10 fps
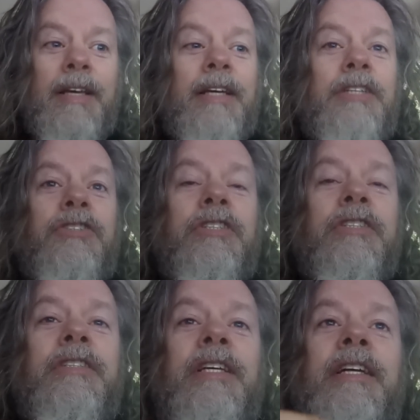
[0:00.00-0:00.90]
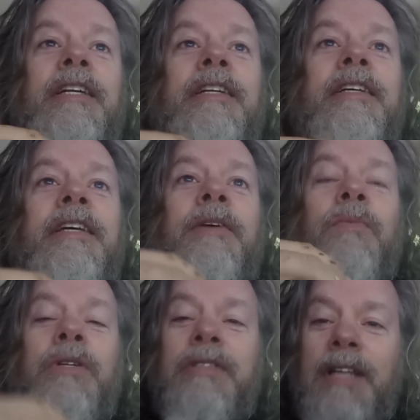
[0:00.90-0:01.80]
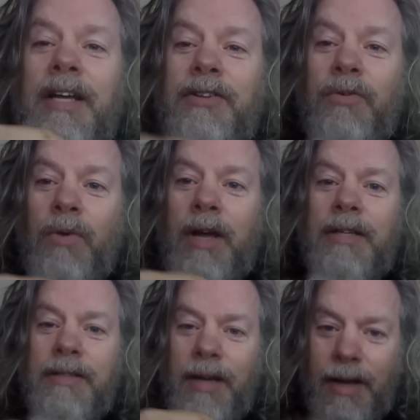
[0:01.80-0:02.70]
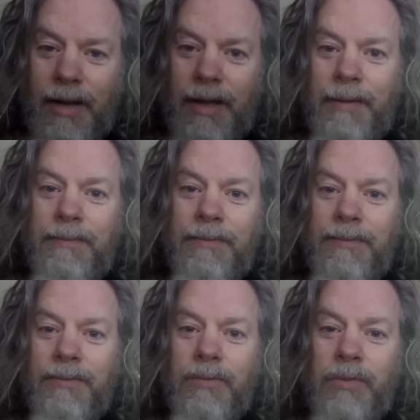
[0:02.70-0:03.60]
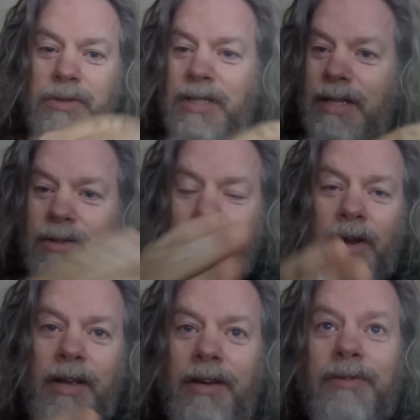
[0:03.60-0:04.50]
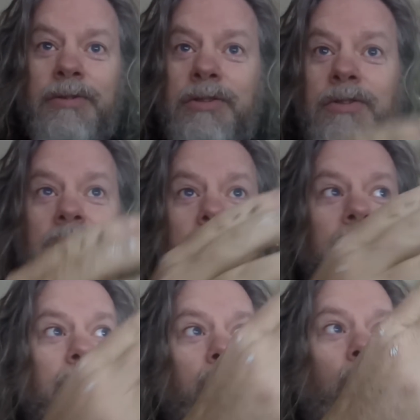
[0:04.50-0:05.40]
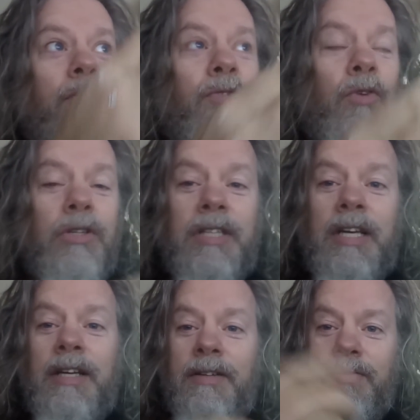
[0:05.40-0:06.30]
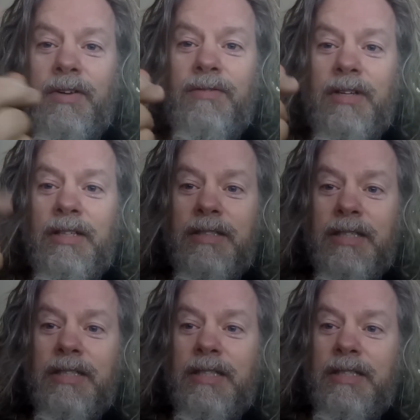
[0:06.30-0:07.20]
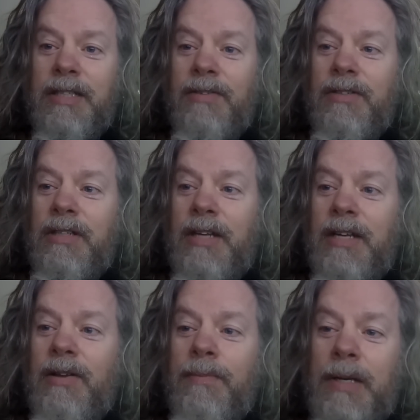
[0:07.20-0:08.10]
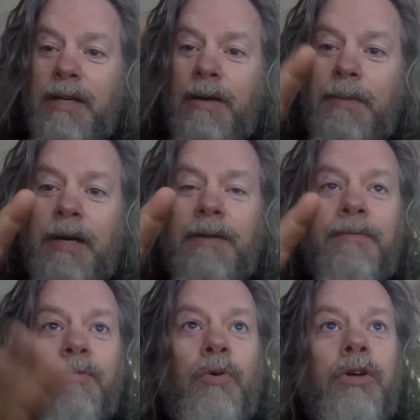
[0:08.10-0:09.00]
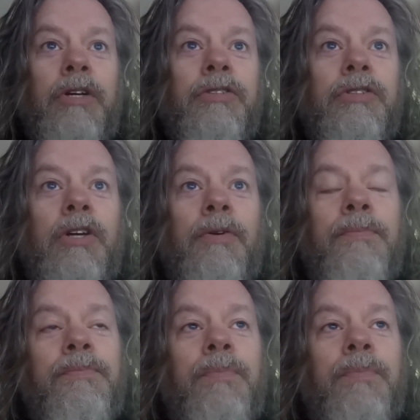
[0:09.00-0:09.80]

It's just that it was not the right time. It was not the right year. It was 2014, 15, 16, 17, 18. I mean, come on, 4 years ago.